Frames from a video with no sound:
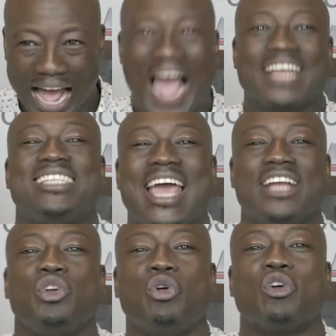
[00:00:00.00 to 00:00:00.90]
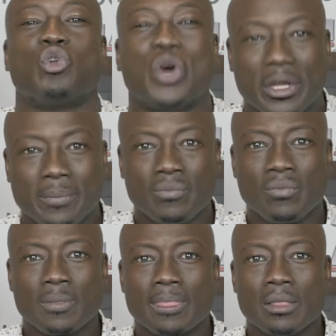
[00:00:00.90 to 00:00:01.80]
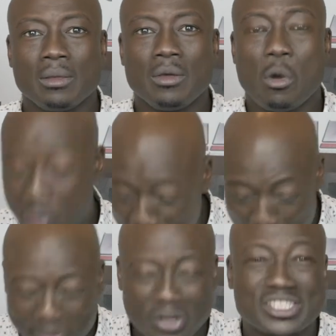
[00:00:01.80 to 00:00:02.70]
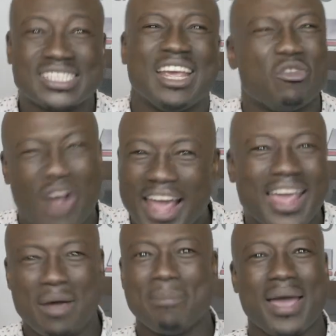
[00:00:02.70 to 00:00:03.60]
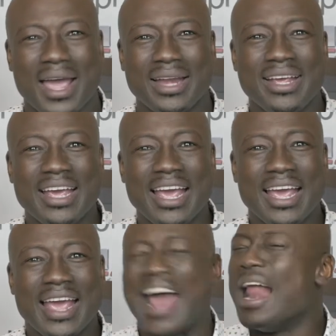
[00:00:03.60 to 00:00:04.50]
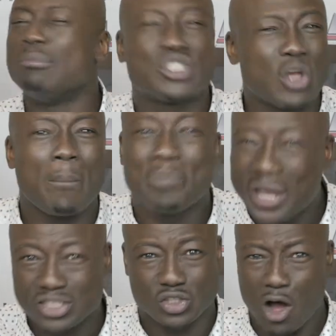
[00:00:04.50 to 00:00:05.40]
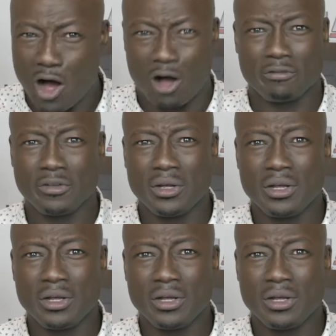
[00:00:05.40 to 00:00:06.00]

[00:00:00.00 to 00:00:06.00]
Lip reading: I dare you agree. But for me to sit right here, man, and I'm so pissed off